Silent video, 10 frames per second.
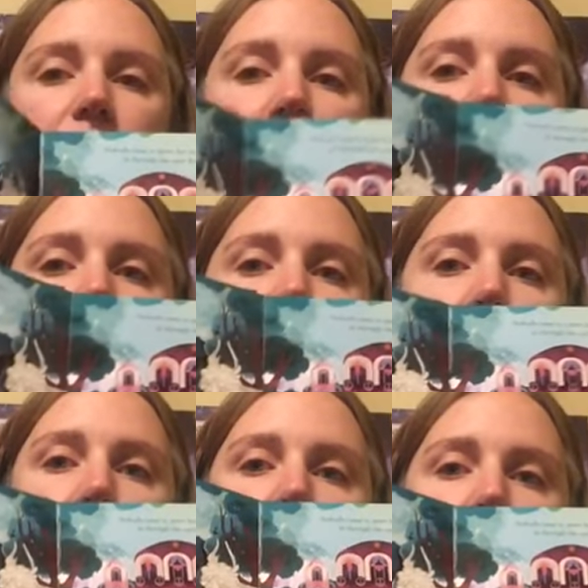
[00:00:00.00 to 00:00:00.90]
They have
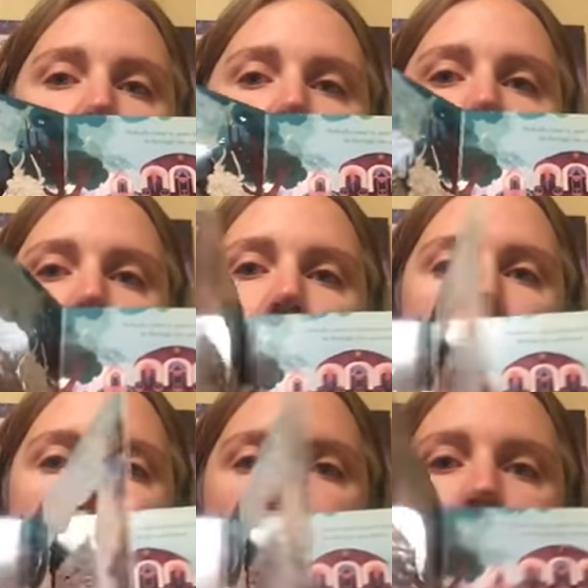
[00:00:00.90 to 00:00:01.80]
great
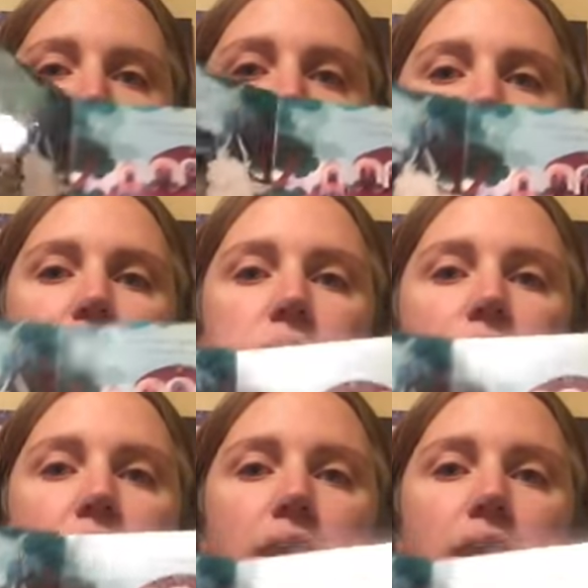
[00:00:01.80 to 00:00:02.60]
cut-throughs,